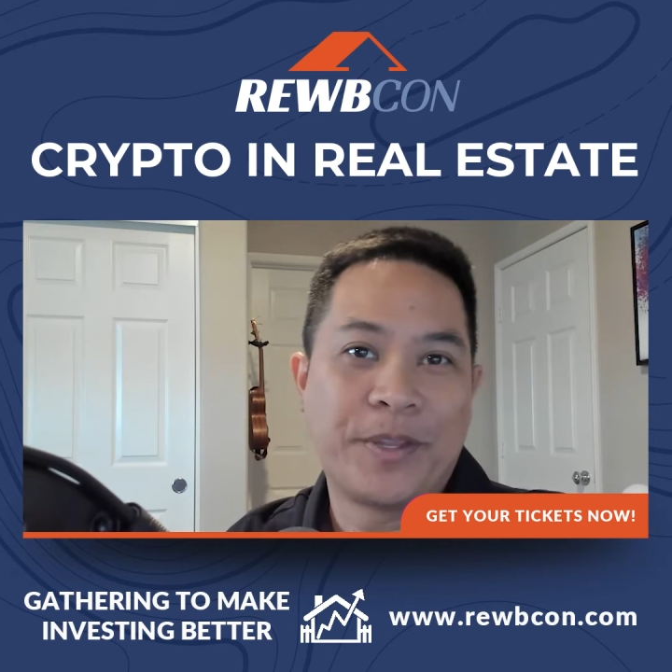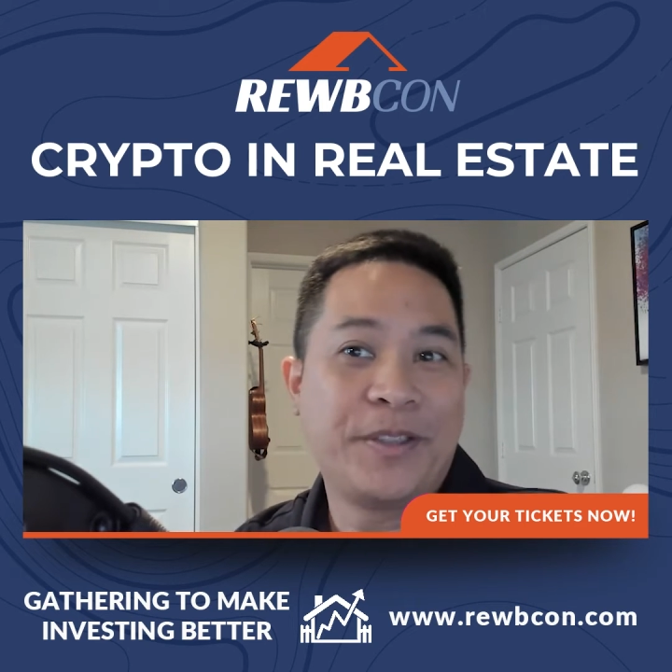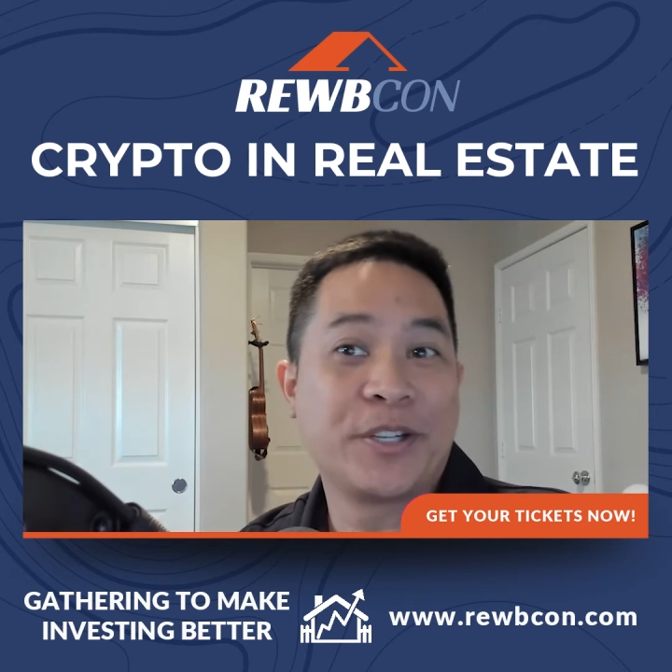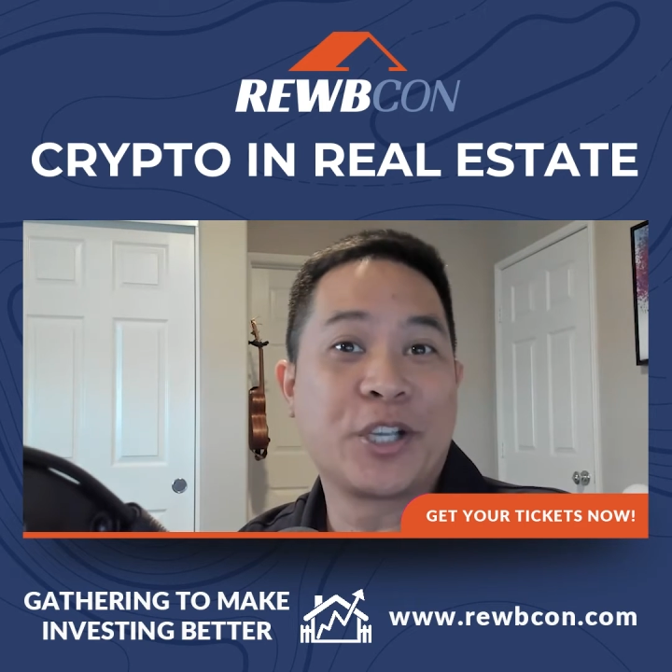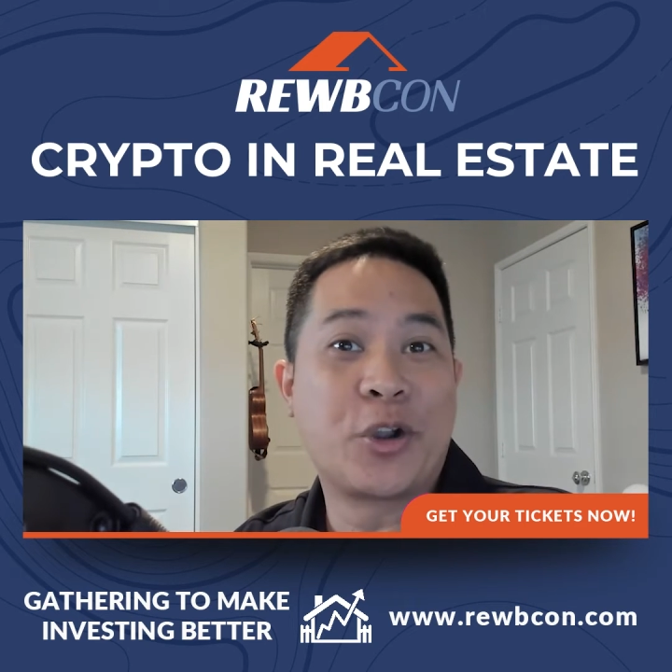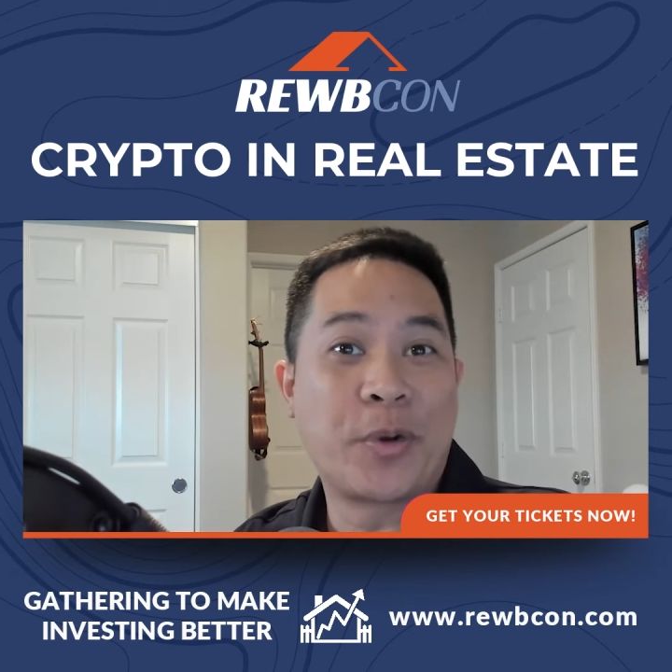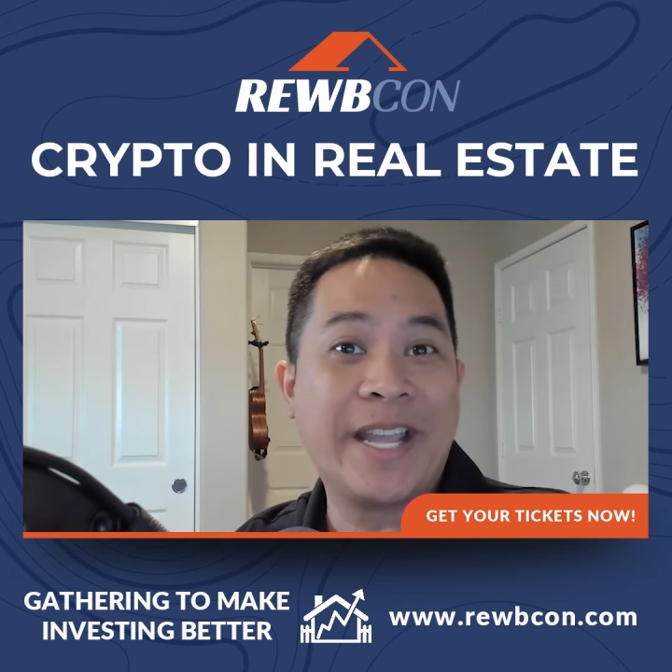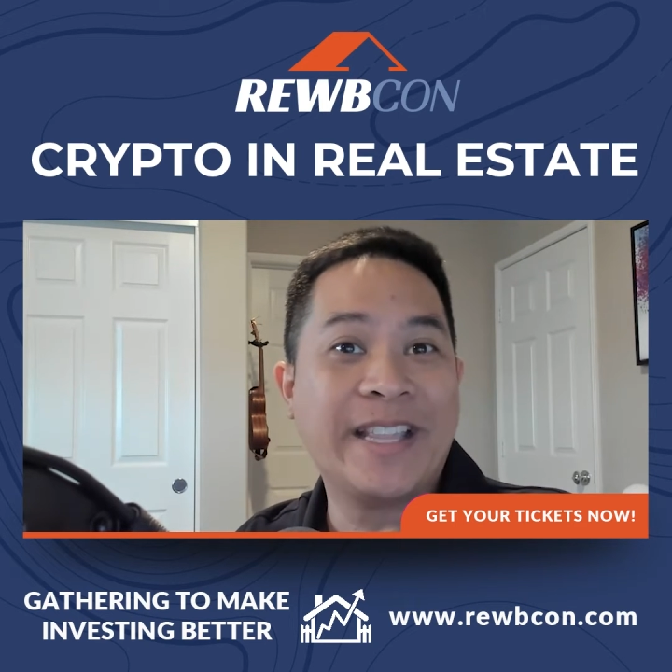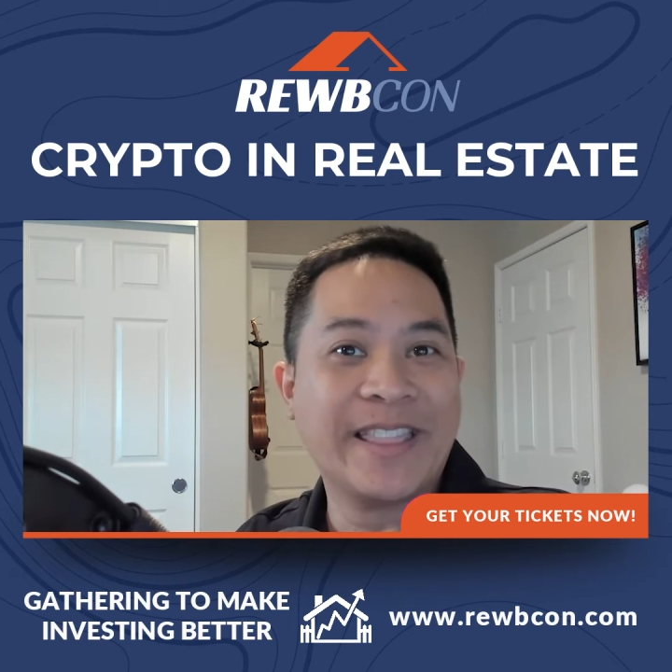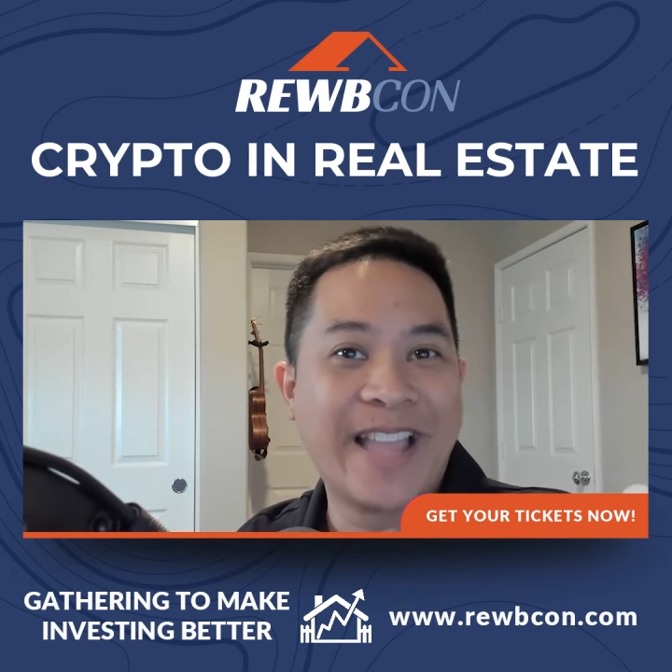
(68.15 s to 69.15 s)
There's a
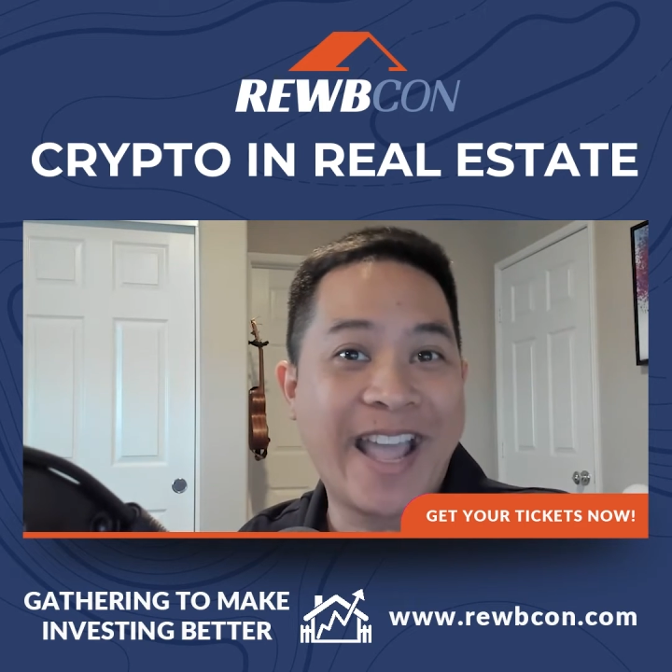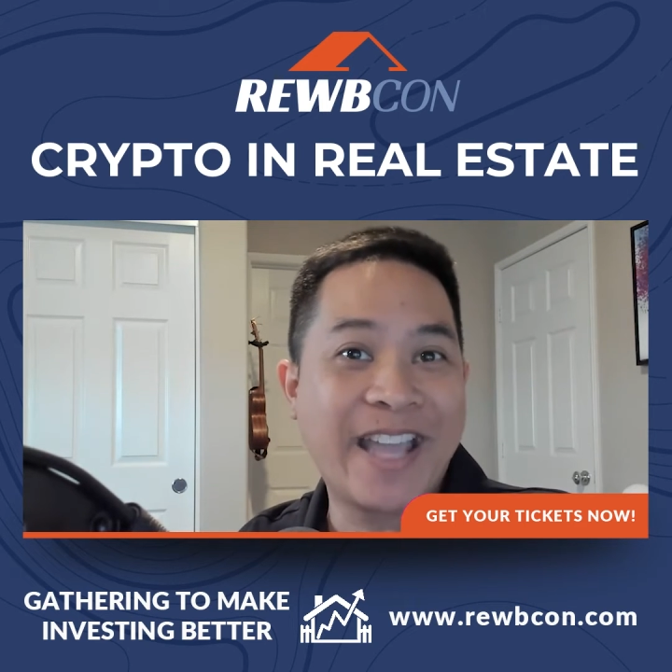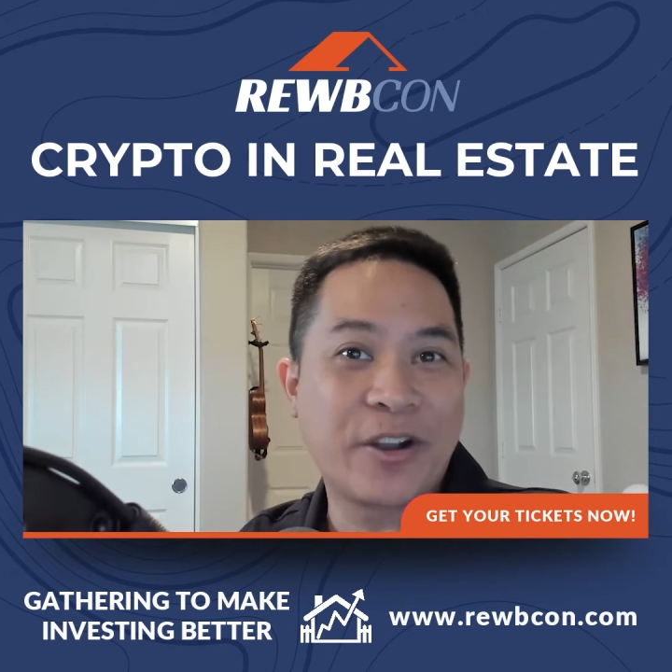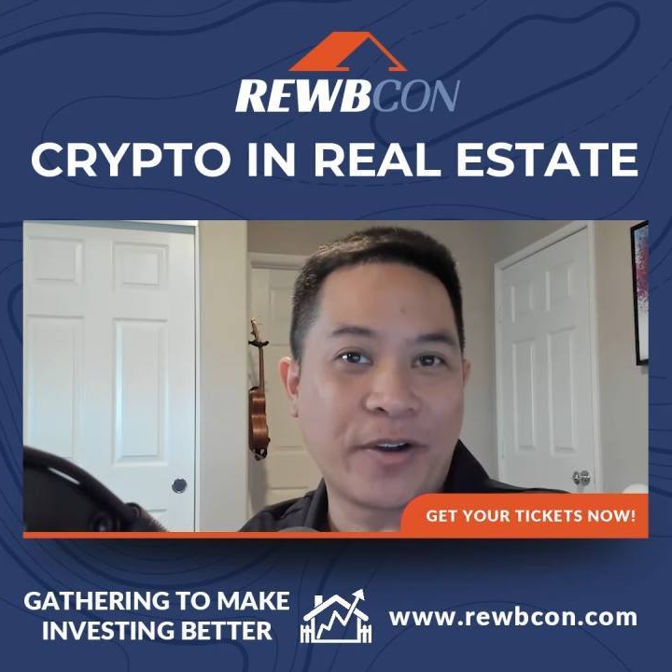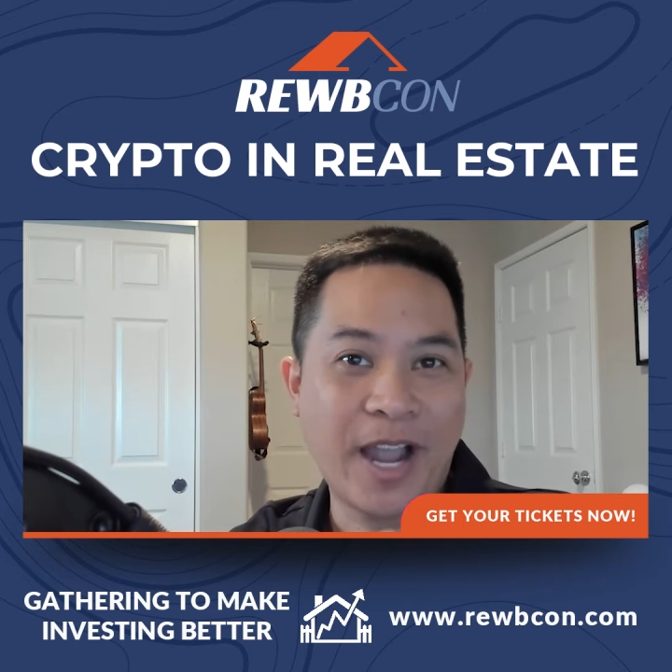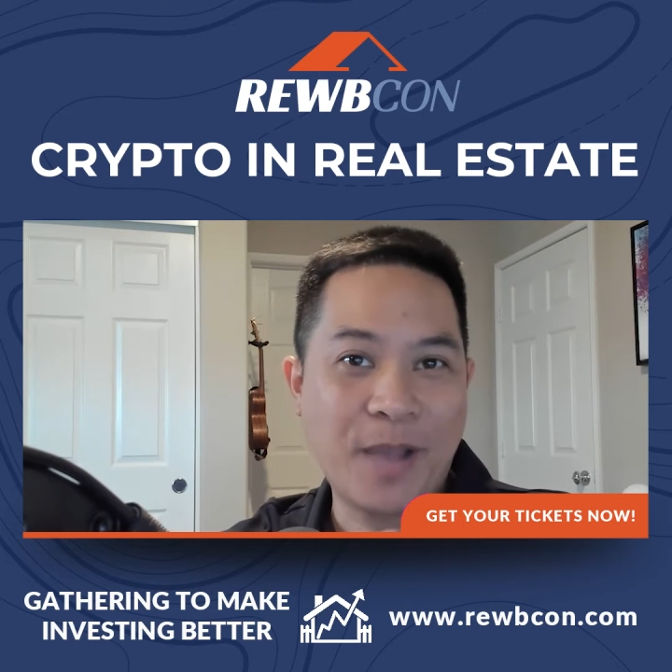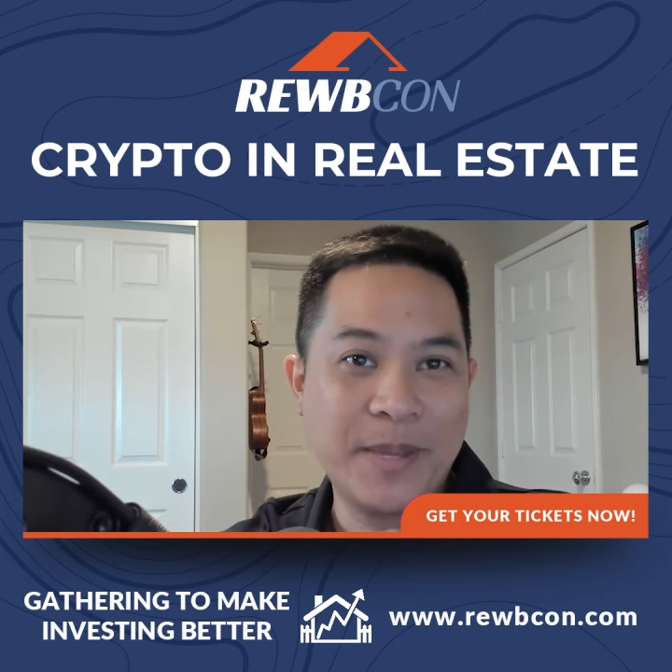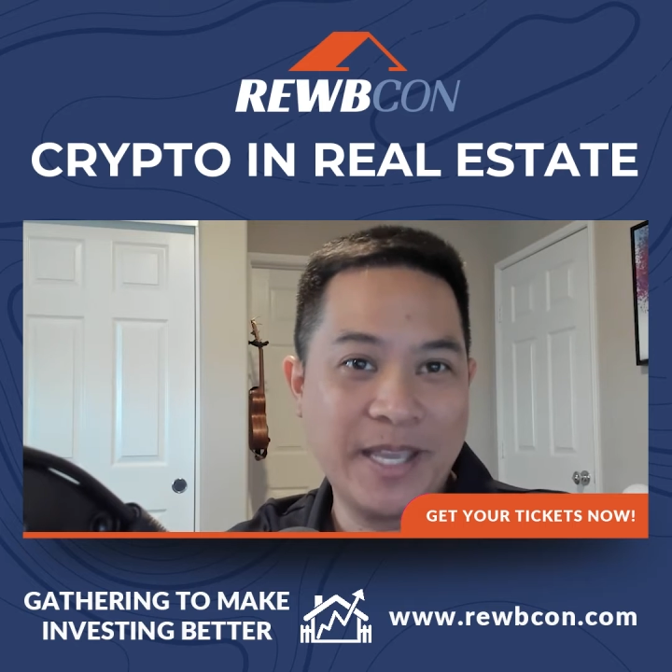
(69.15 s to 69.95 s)
great land grab